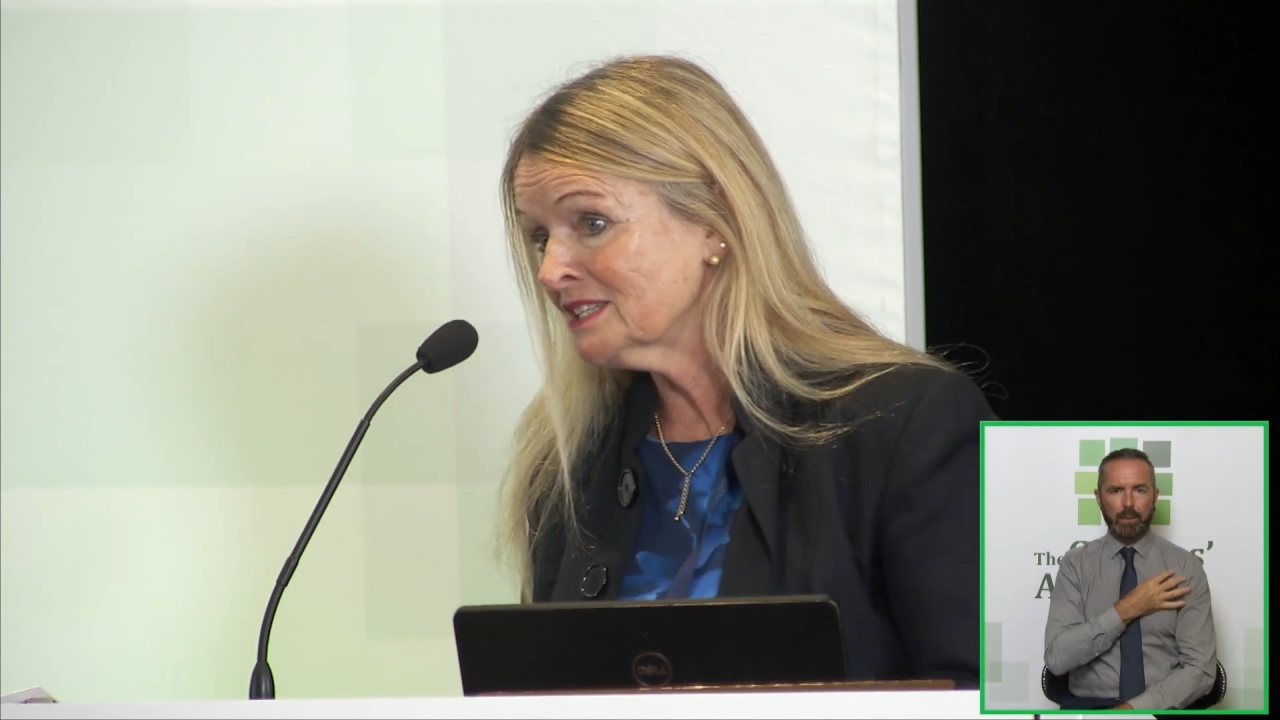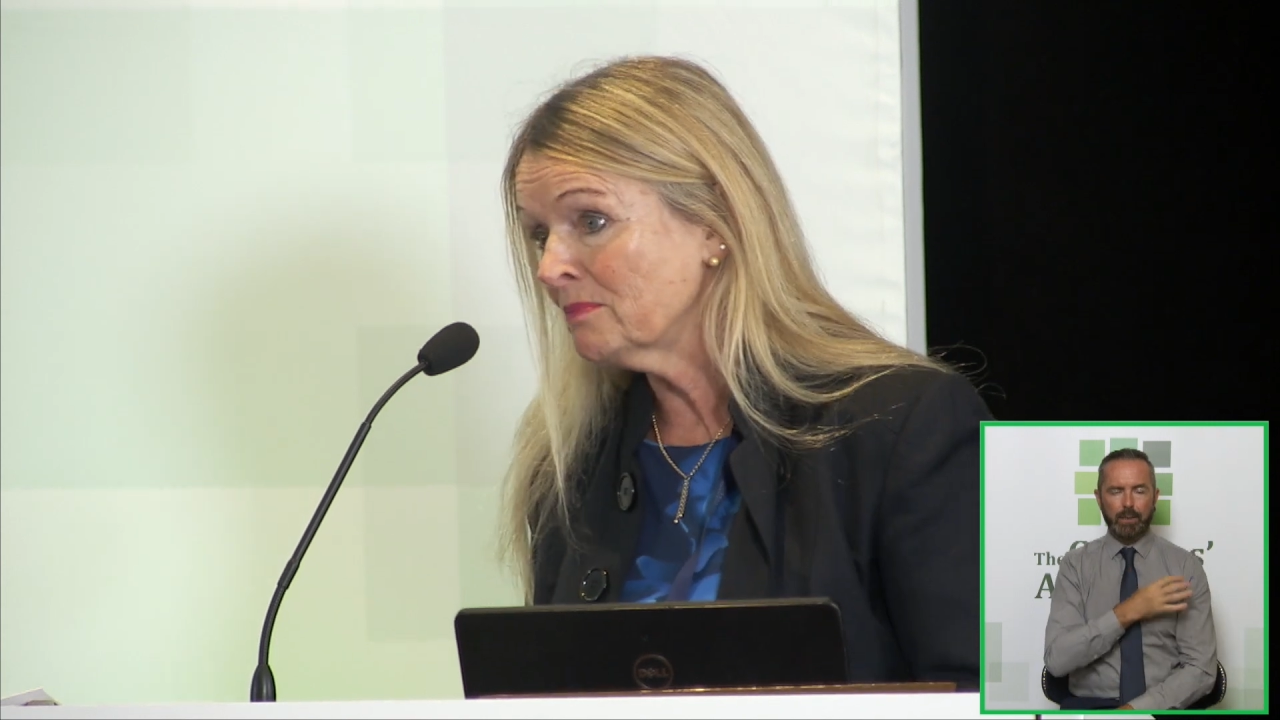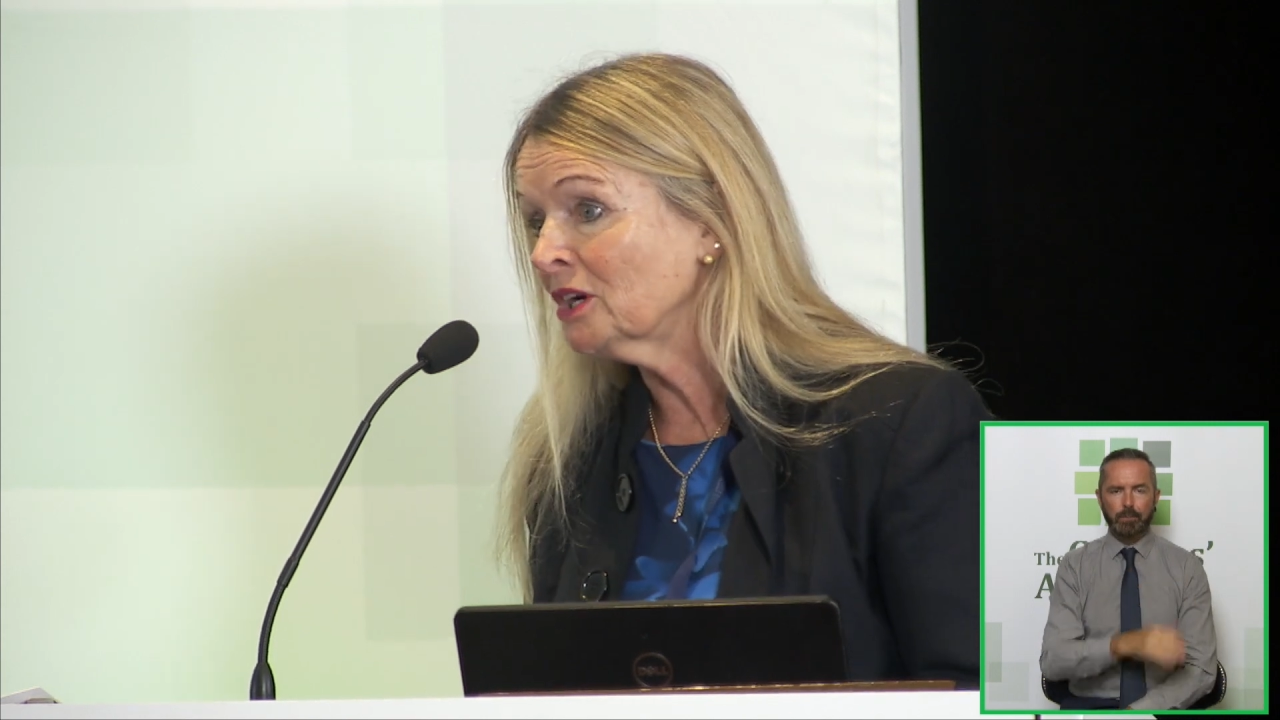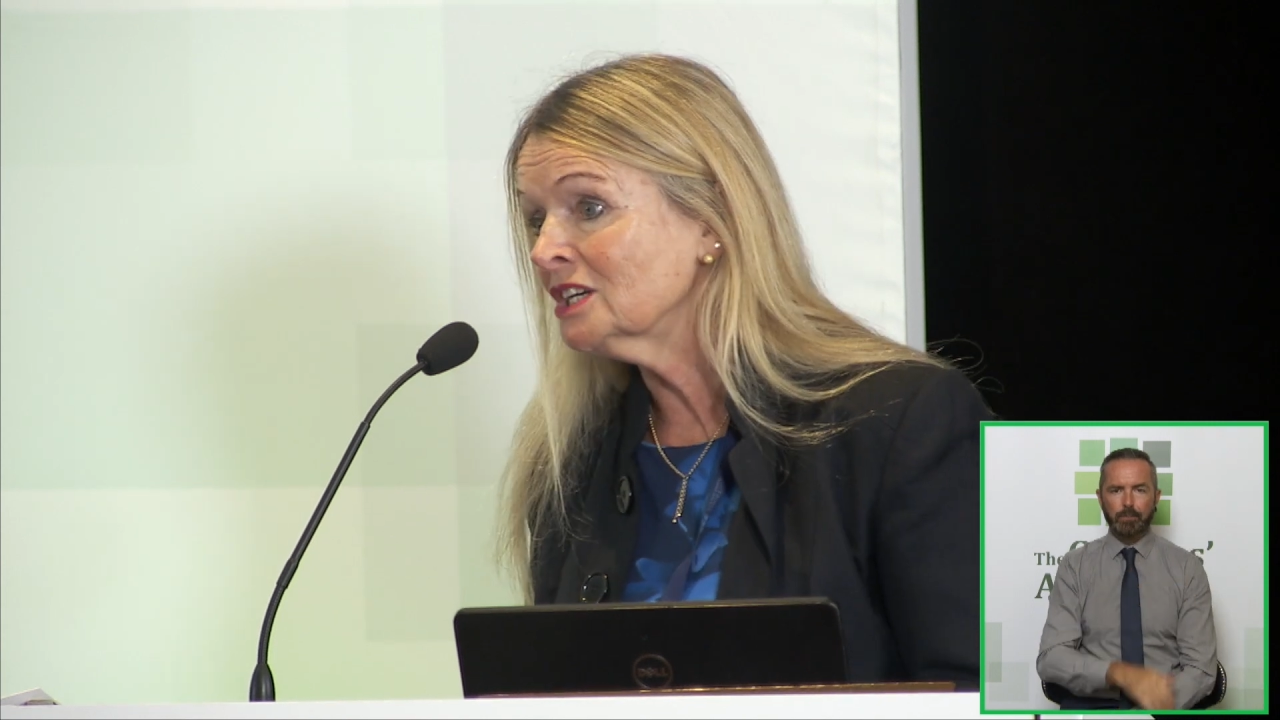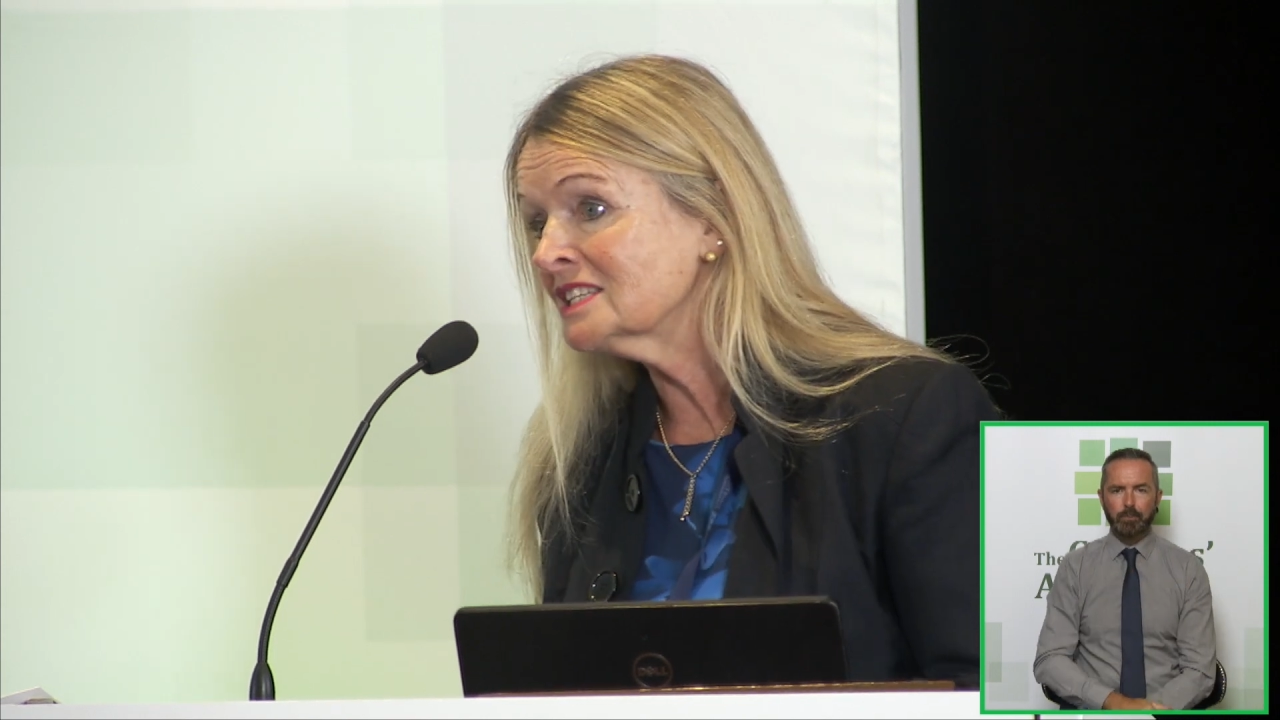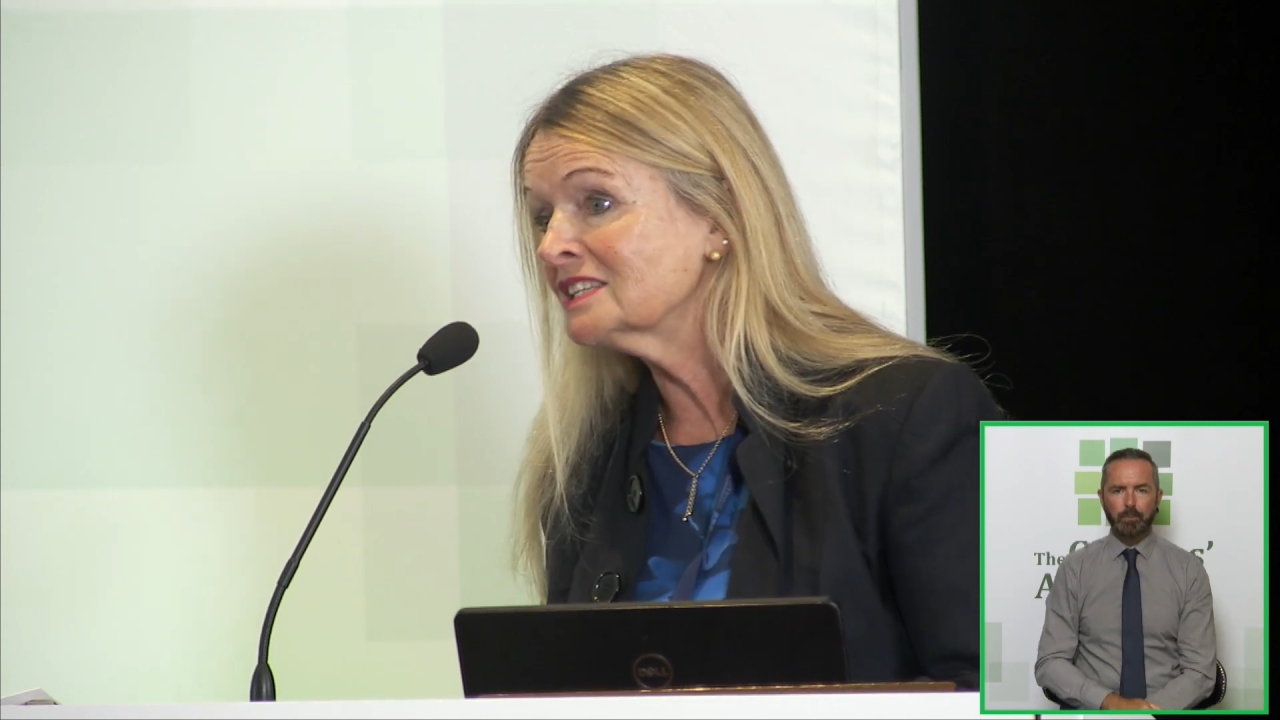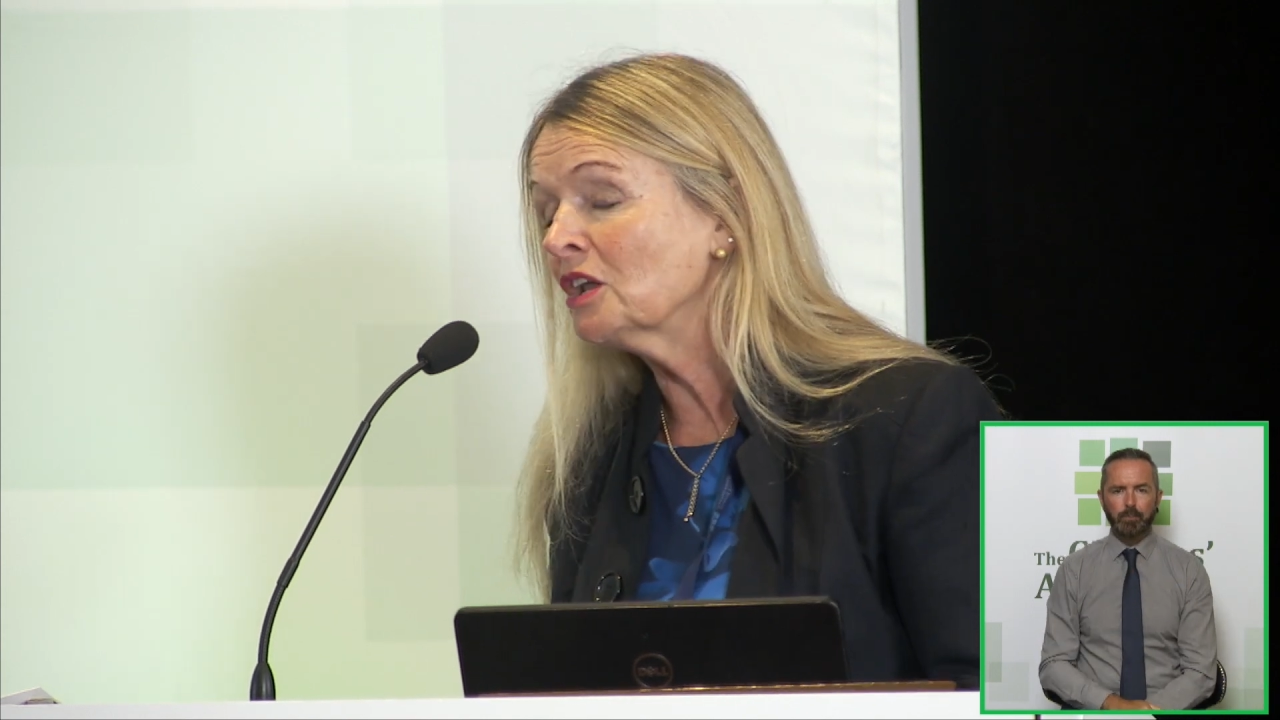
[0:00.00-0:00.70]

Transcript: a personal